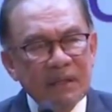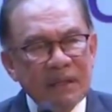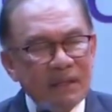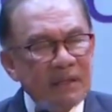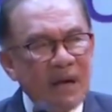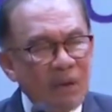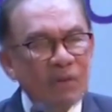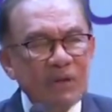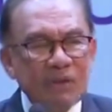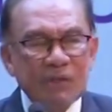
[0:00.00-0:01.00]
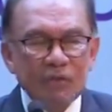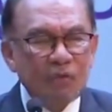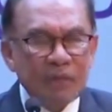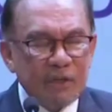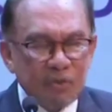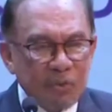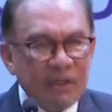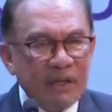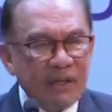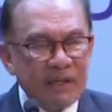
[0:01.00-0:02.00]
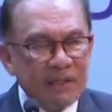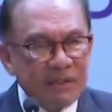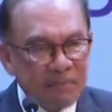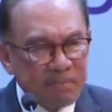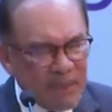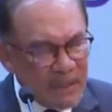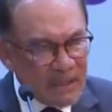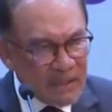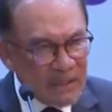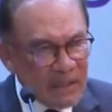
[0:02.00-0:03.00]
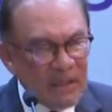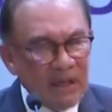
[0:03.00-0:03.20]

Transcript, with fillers: And I think our duty is to make sure that there is peace